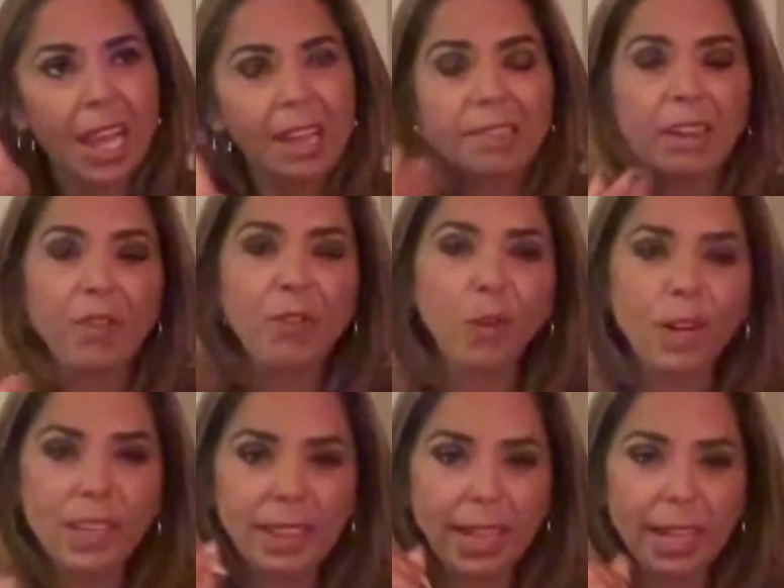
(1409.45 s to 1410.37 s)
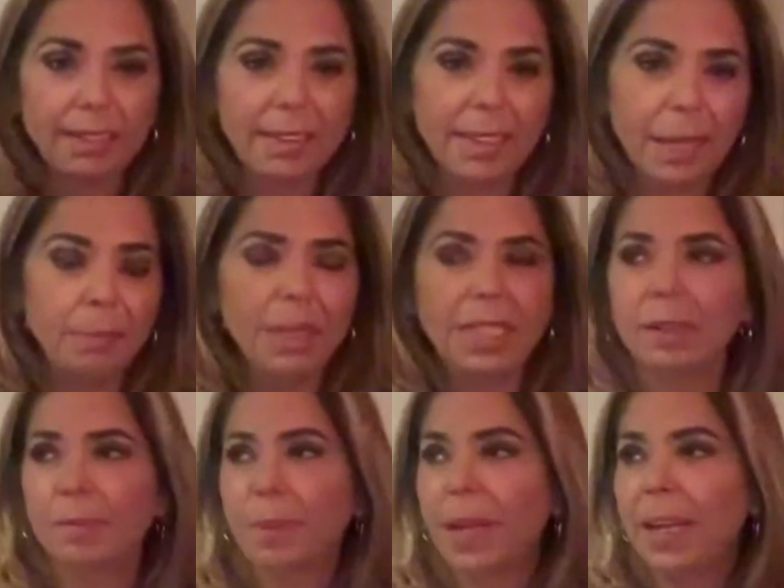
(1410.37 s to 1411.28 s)
So 40,000
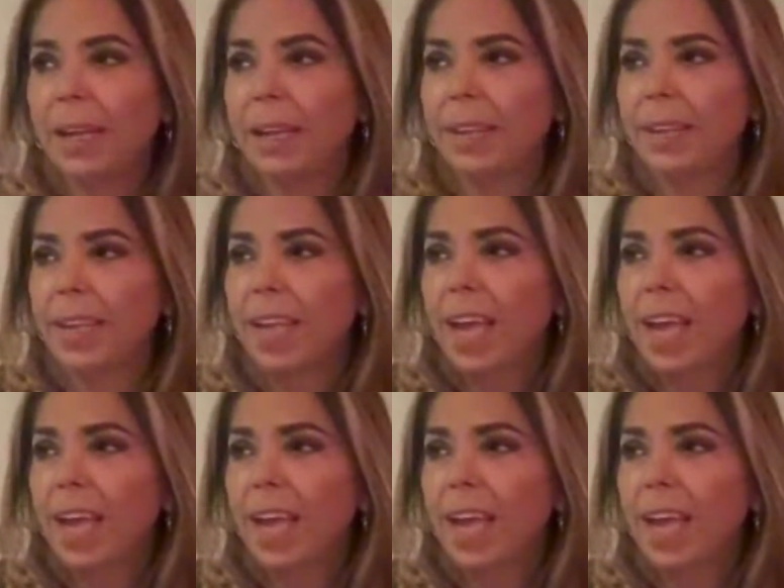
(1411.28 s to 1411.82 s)
Lebanese pound.